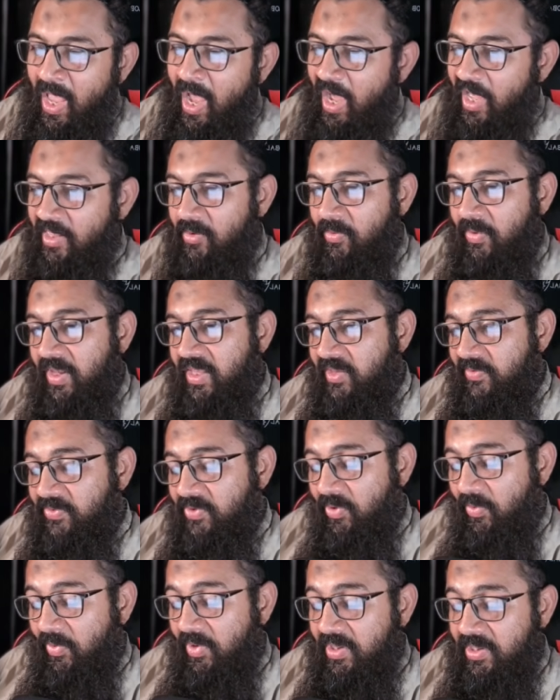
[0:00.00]
Otherwise, if
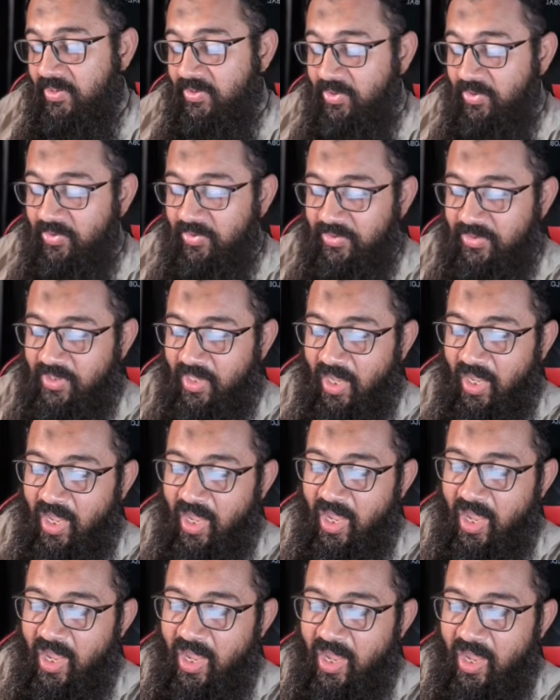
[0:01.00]
you will use
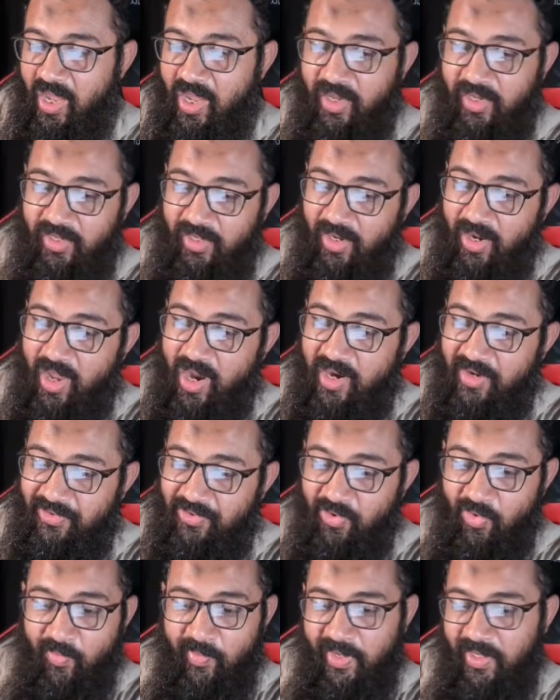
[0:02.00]
the Cloud,
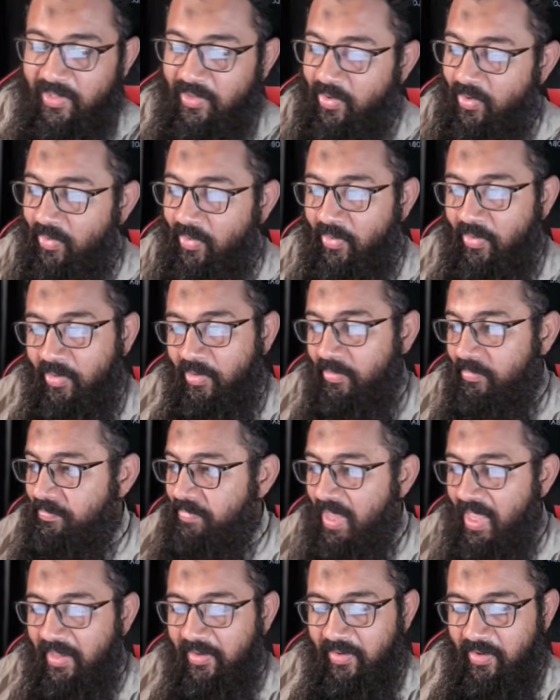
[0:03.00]
you will go
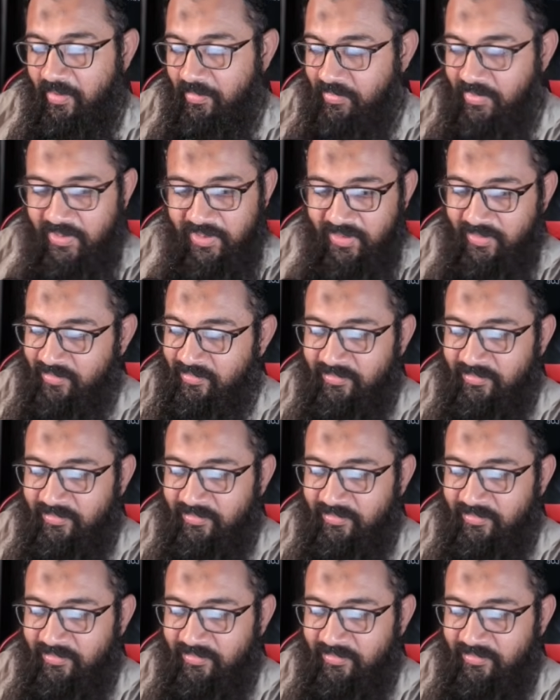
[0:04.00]
bankrupt